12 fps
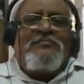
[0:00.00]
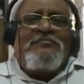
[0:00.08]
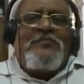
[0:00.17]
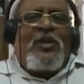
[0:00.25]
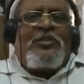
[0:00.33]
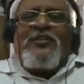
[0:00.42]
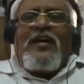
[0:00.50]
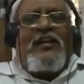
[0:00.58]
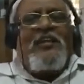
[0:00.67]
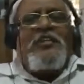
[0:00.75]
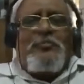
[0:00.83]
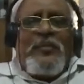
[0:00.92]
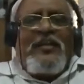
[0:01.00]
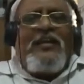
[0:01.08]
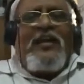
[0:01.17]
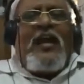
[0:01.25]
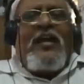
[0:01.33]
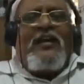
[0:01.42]
because we always been the
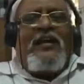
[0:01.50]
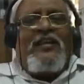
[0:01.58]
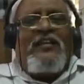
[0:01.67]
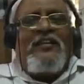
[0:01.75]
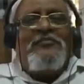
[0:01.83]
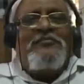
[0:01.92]
hierarchy.